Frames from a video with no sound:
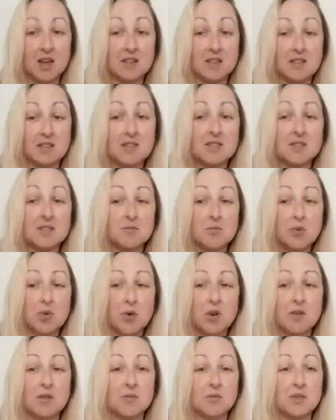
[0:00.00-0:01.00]
This is
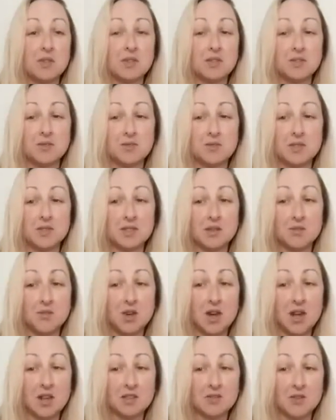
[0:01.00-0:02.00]
important because when
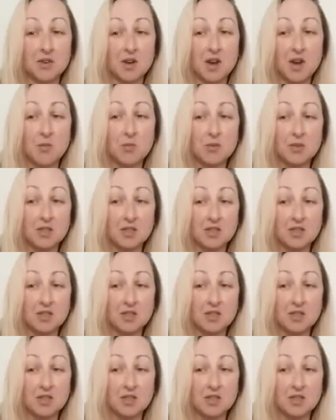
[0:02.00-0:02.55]
someone asks for help with